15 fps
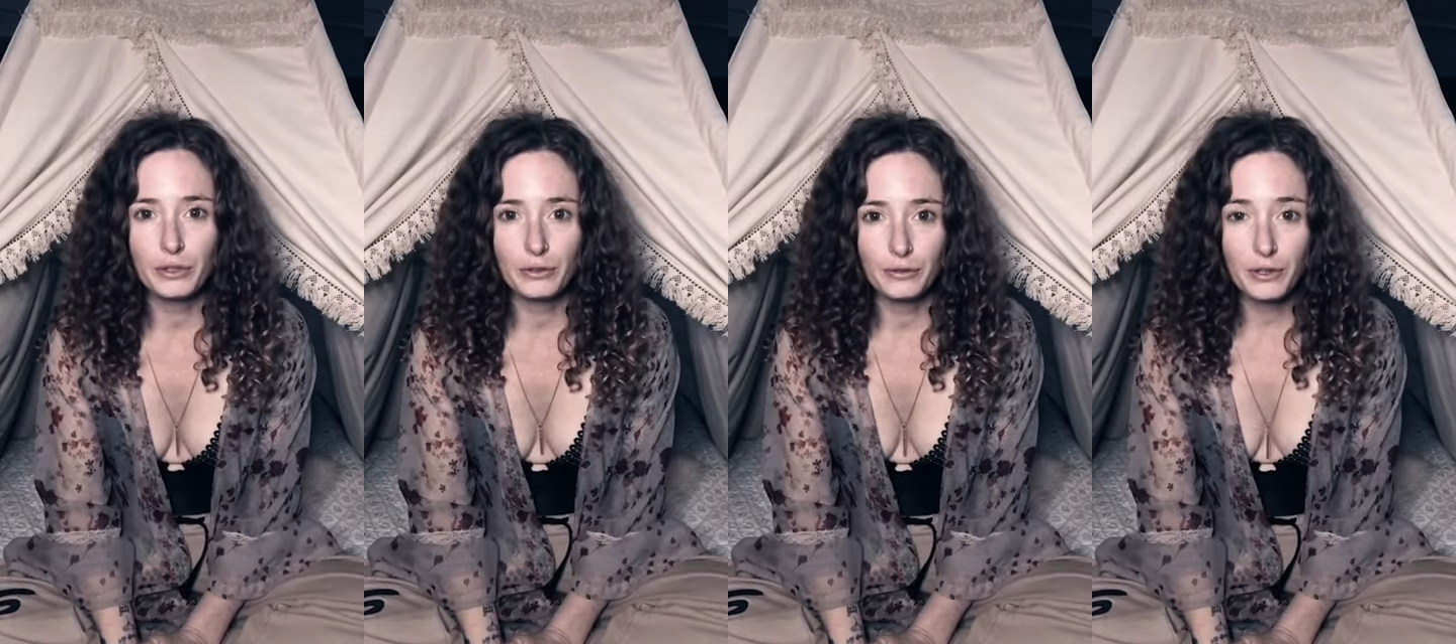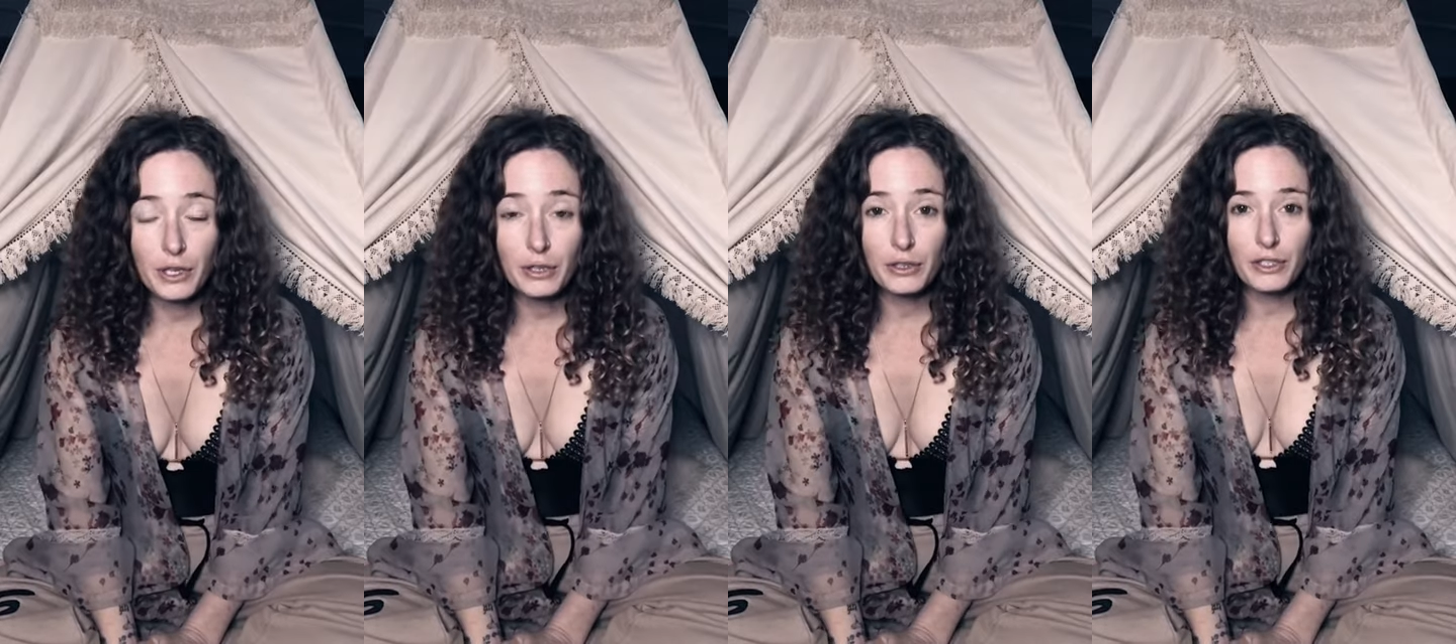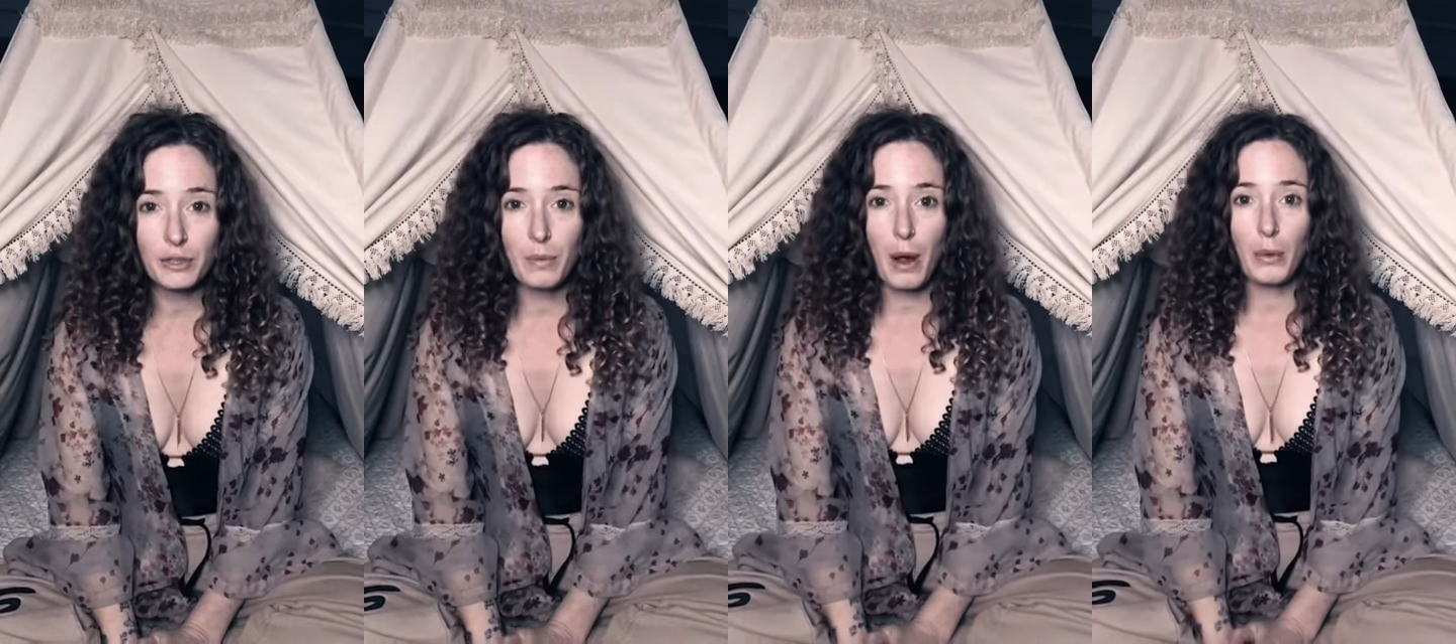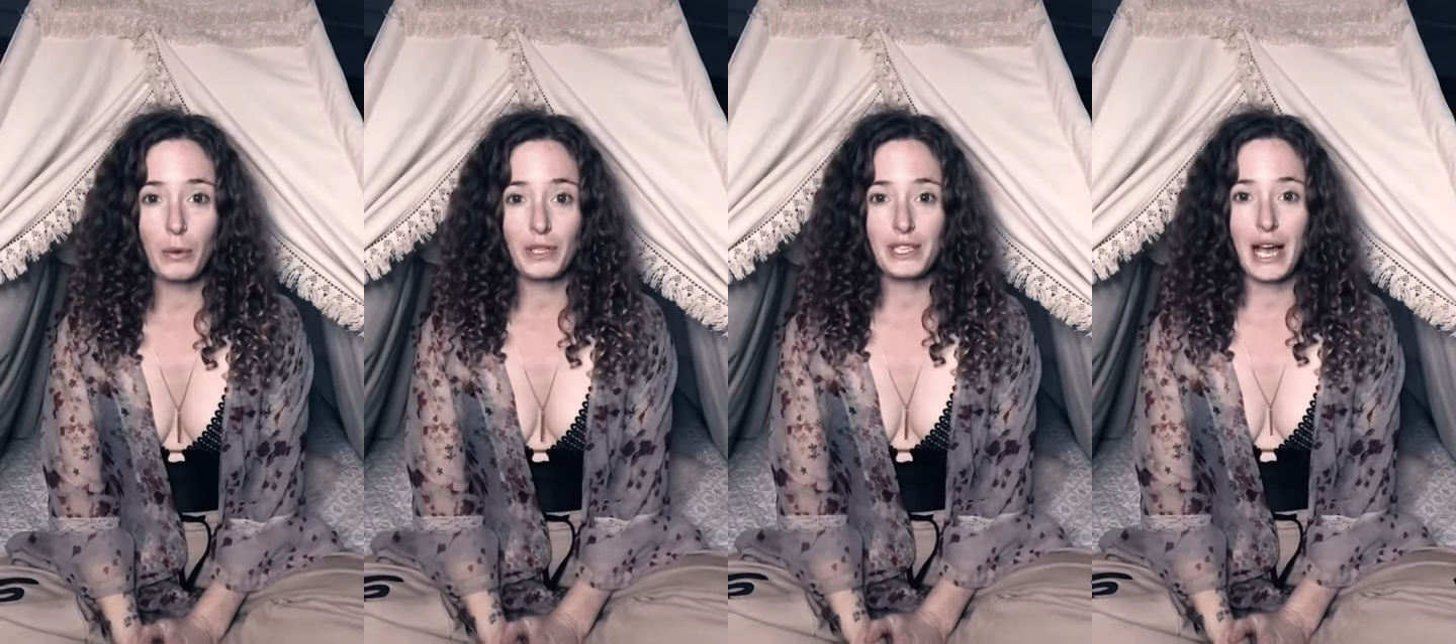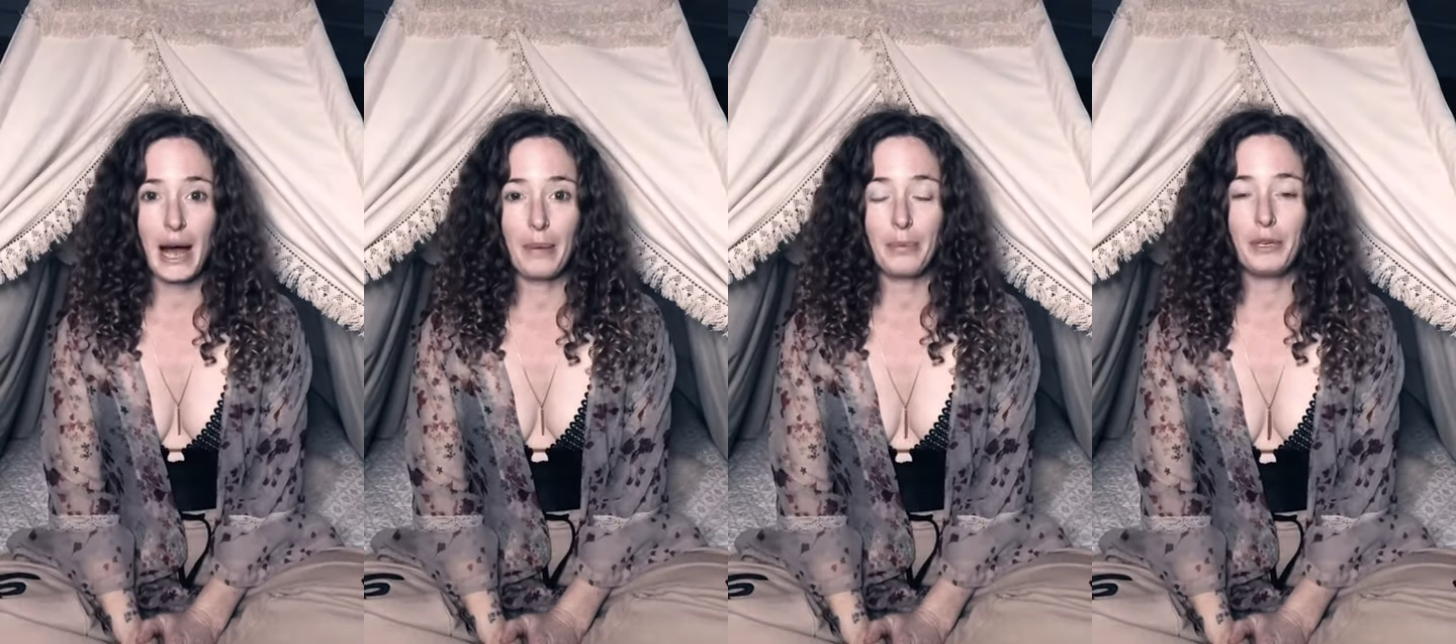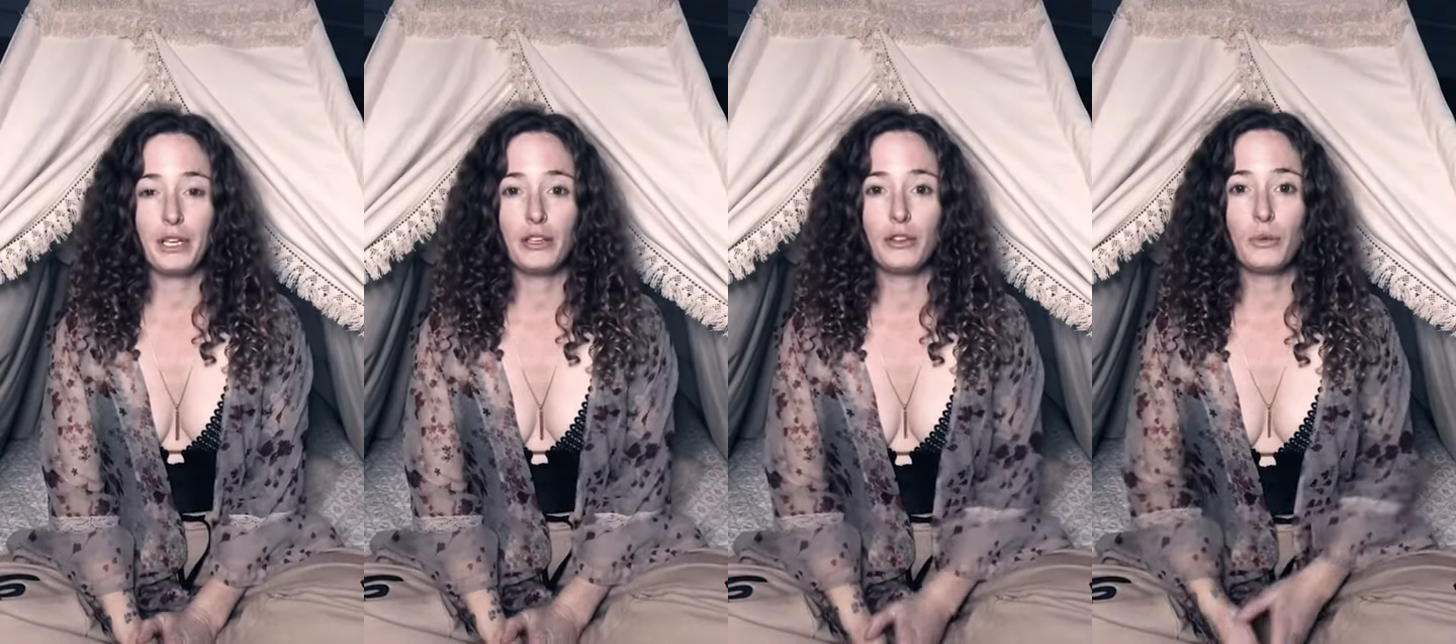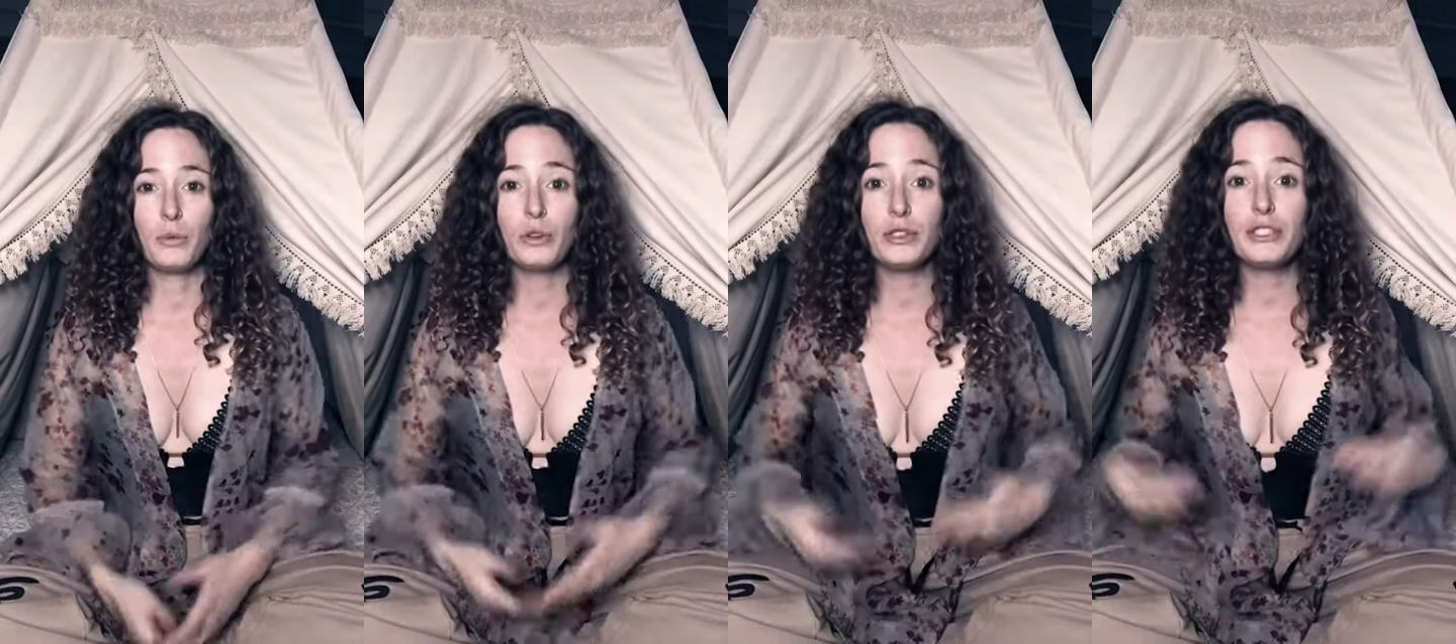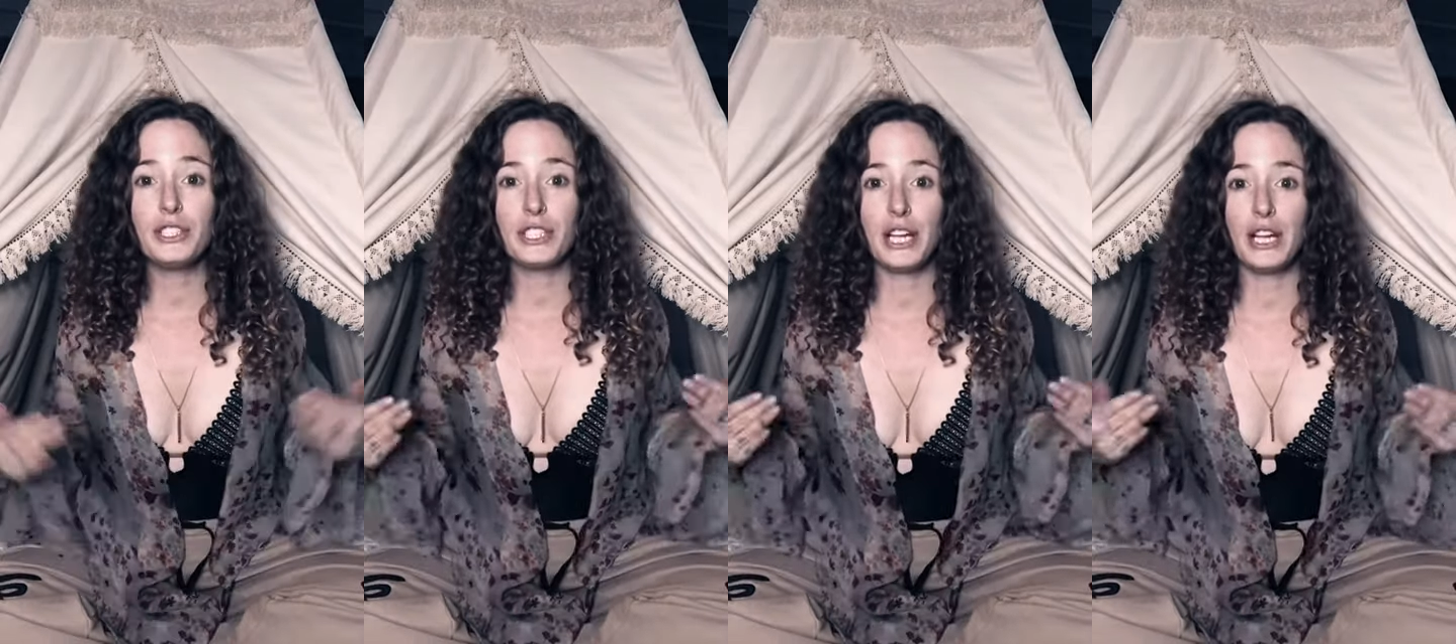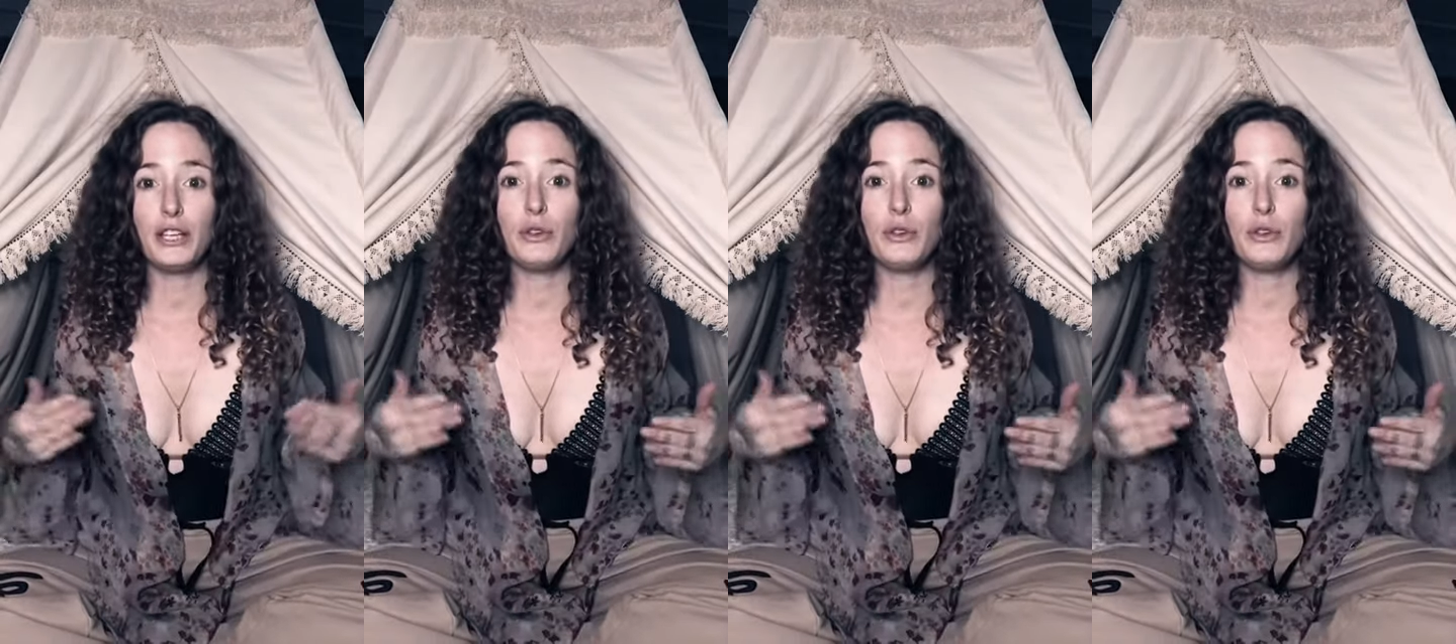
or fears about what's happening in the world today,